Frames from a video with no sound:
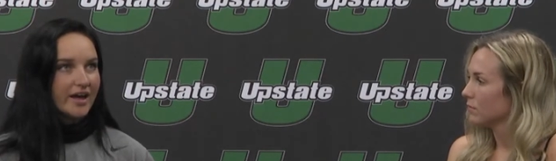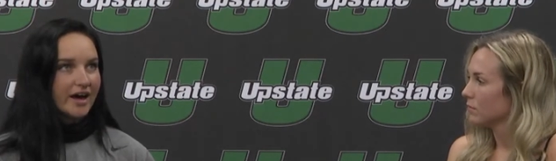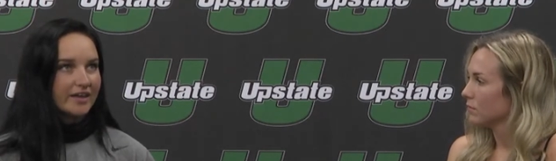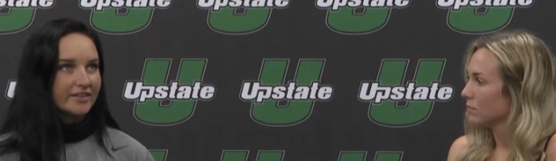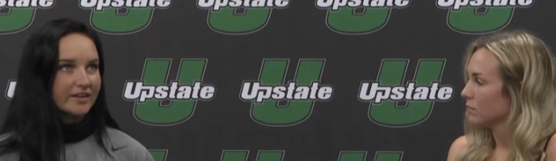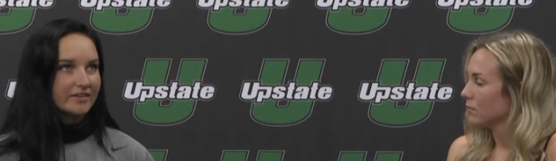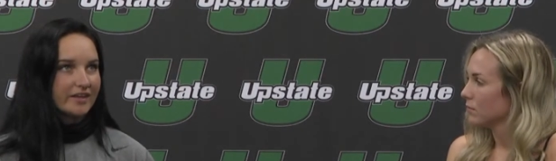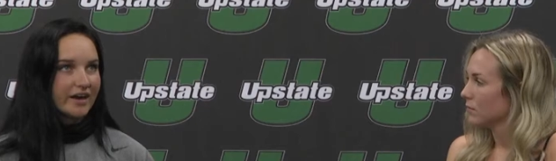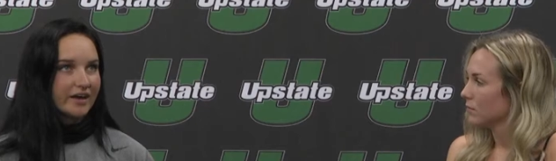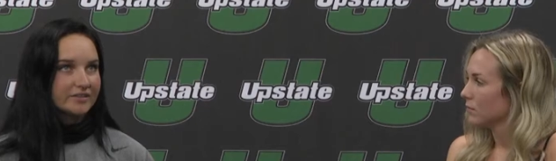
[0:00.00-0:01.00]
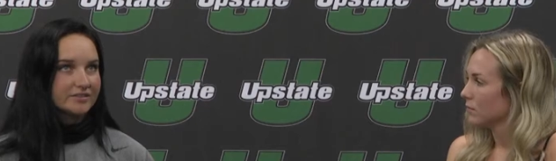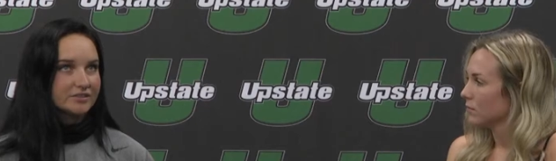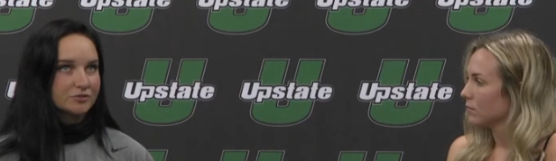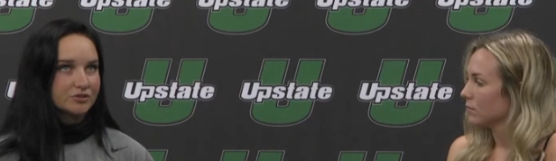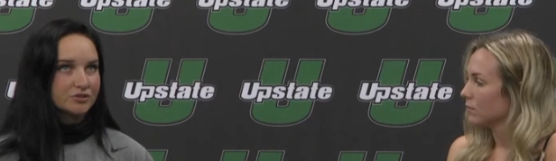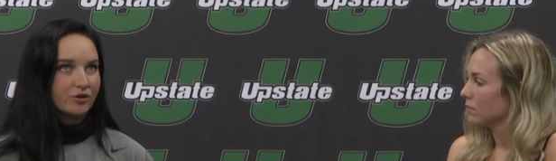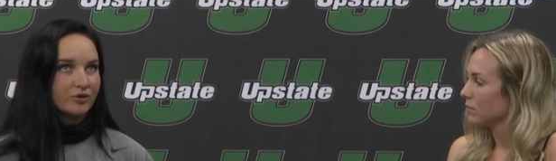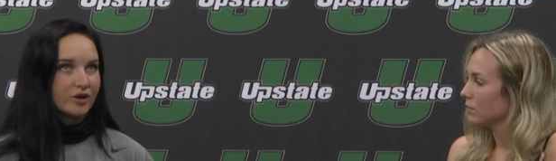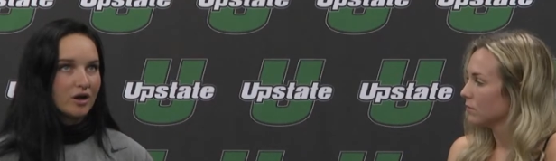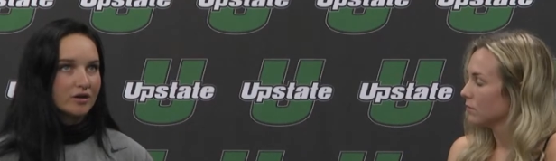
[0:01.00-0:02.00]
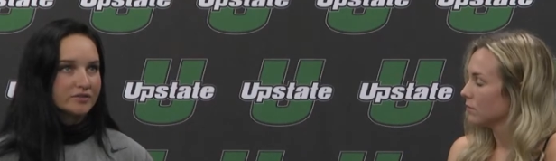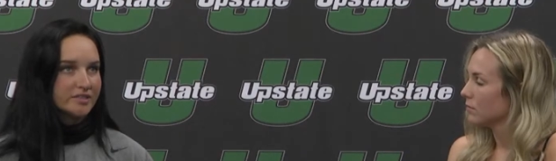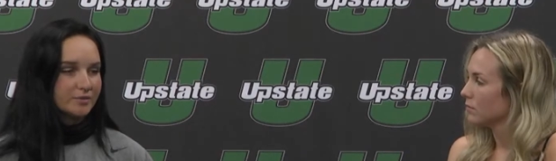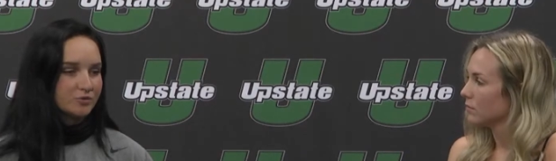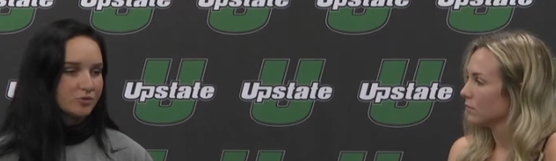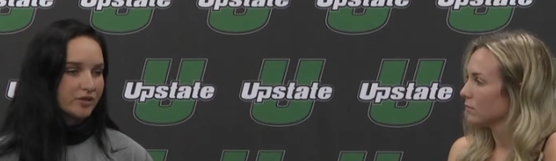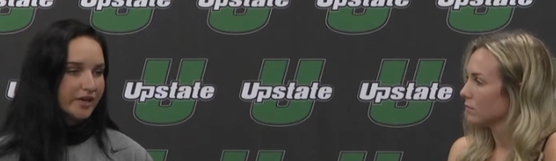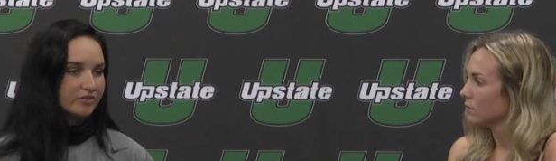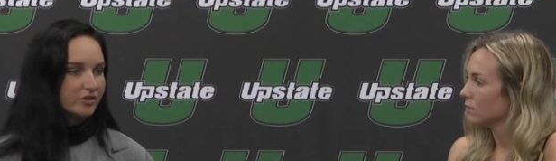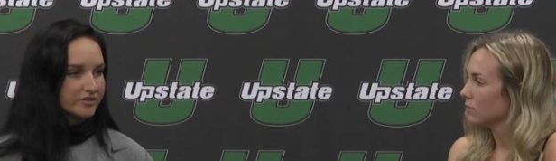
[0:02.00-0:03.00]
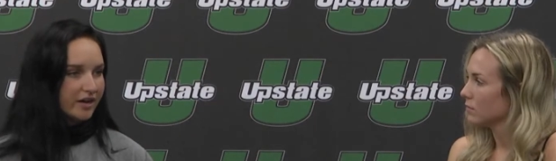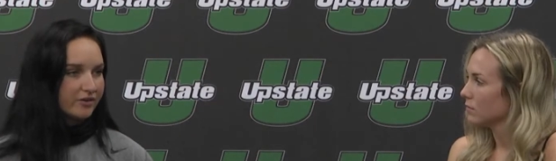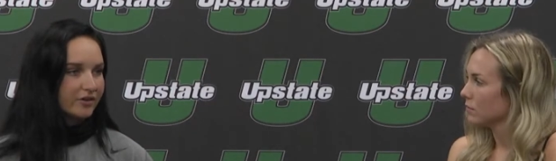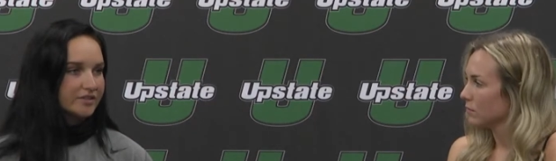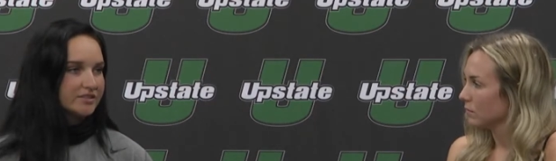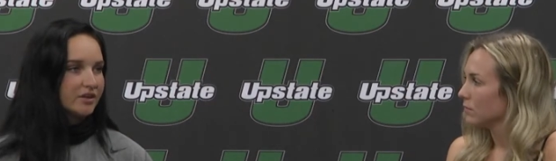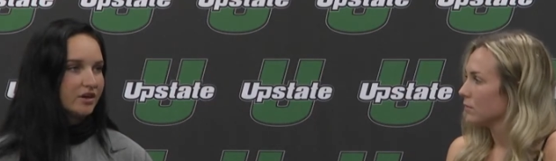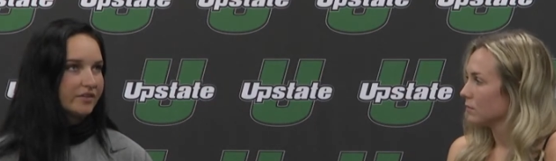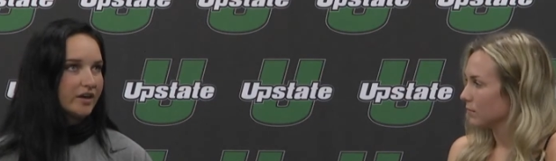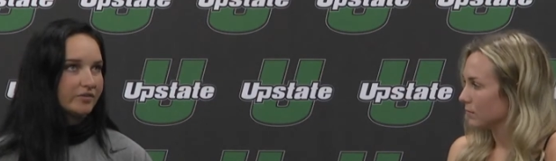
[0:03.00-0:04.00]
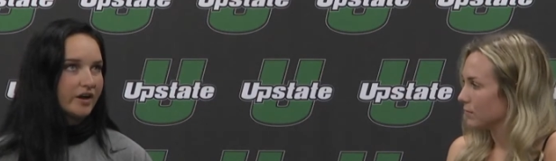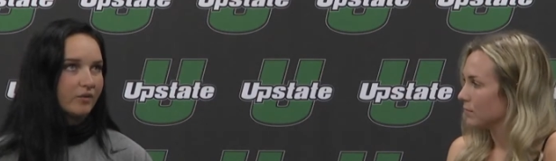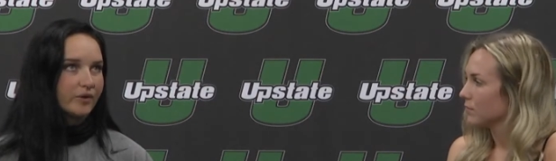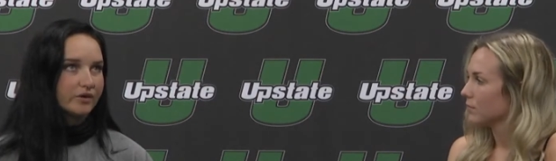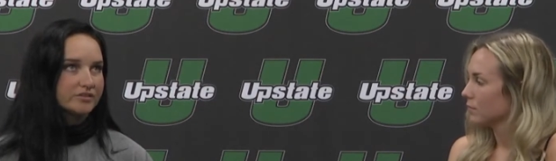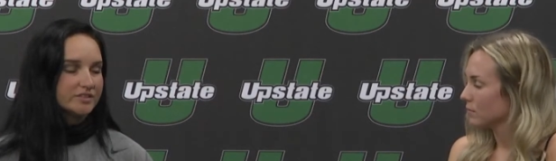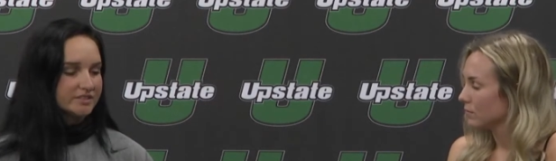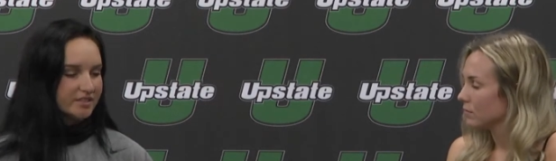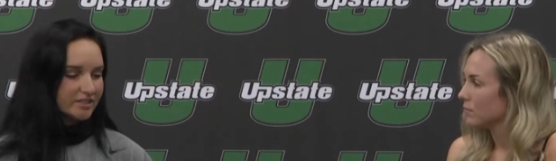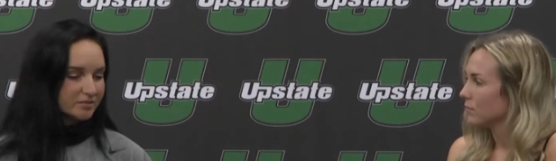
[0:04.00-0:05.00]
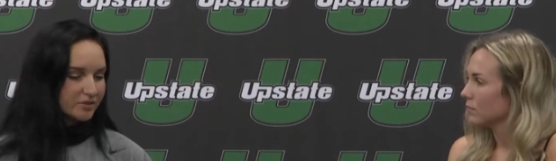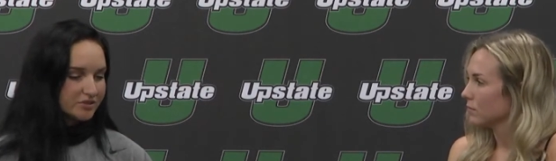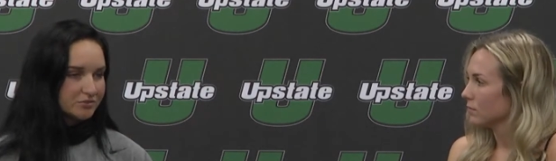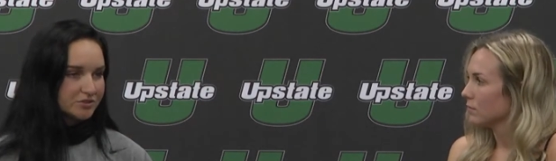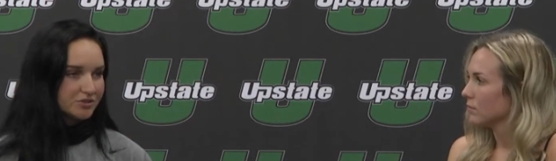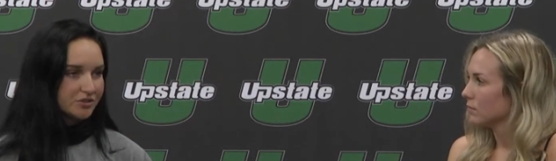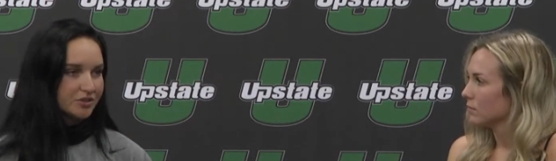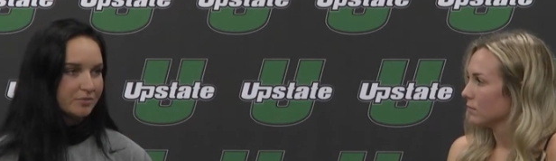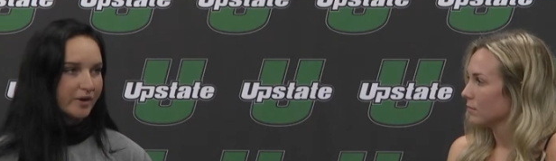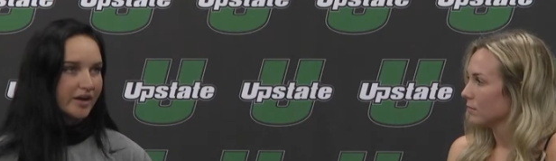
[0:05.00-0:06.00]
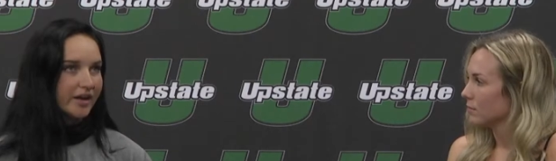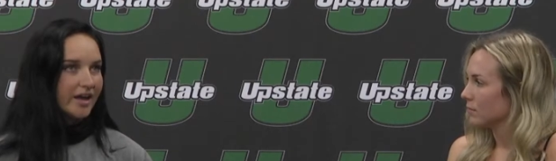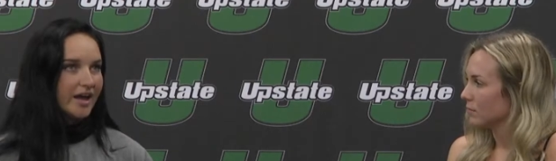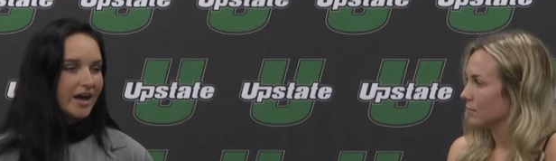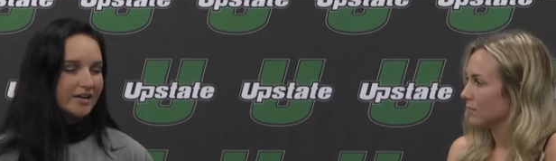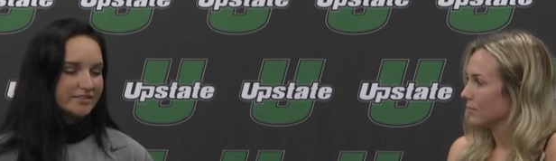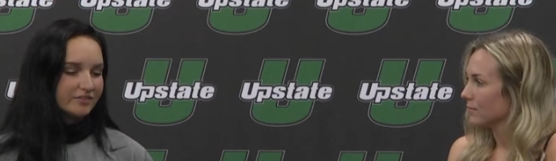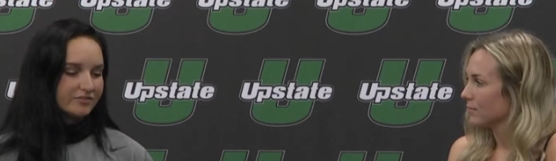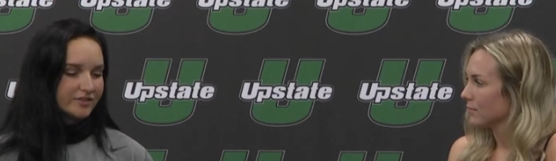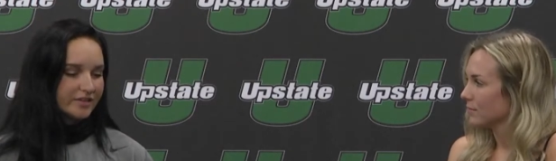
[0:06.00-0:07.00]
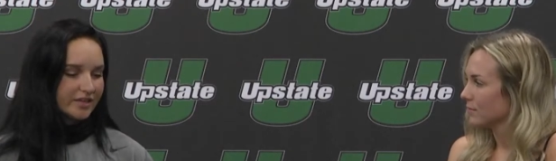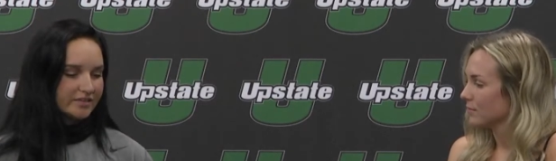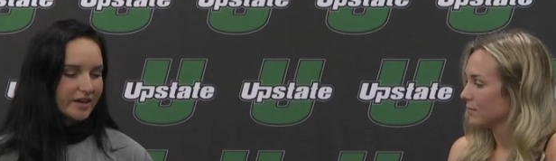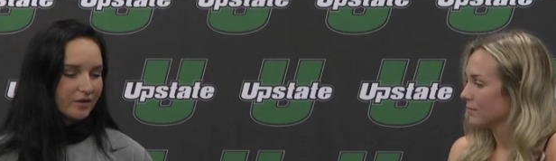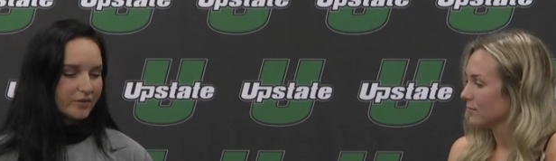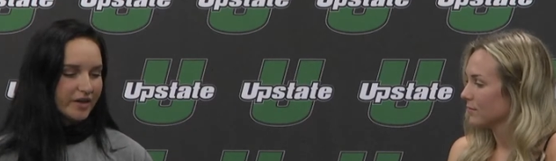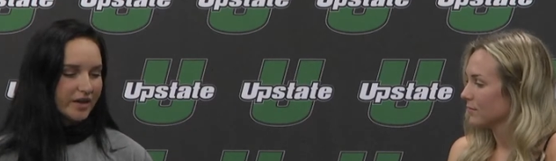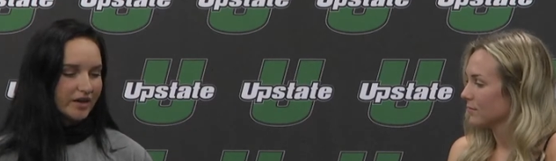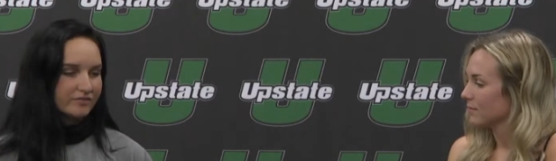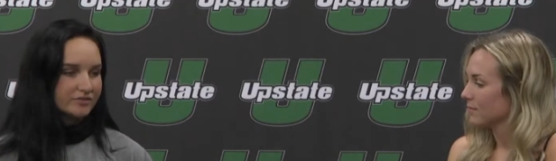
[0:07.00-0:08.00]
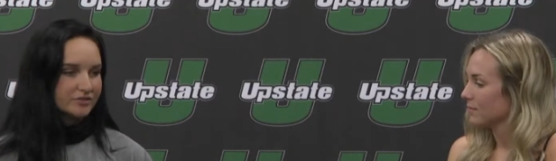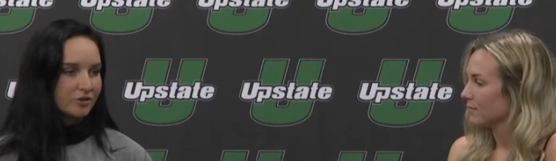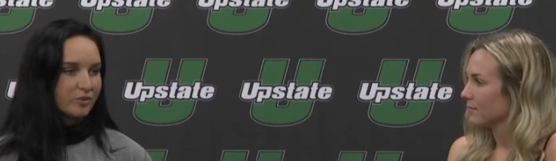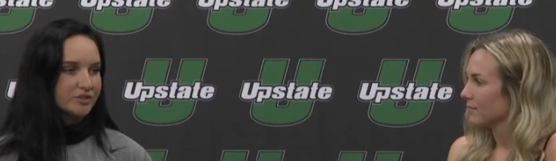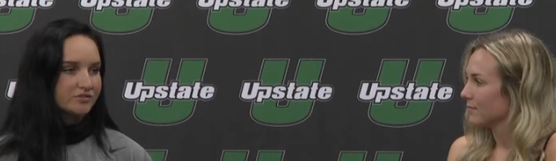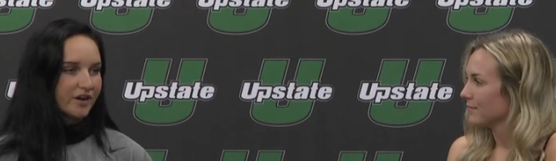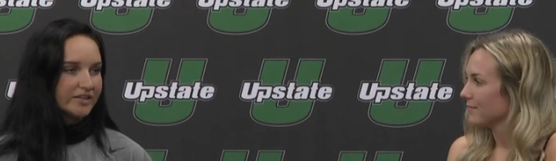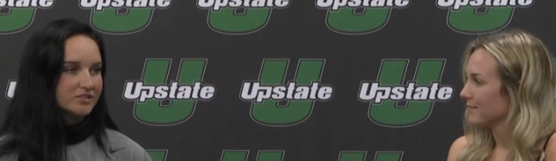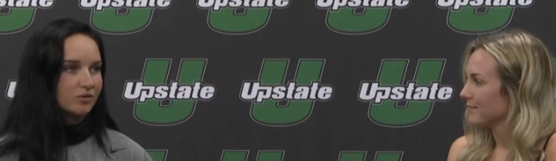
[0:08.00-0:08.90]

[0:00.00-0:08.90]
Speaker 1: I think that since we're so young, teams will like look down on us and not think that we'll succeed as much as we should. But I definitely think that we have so much fight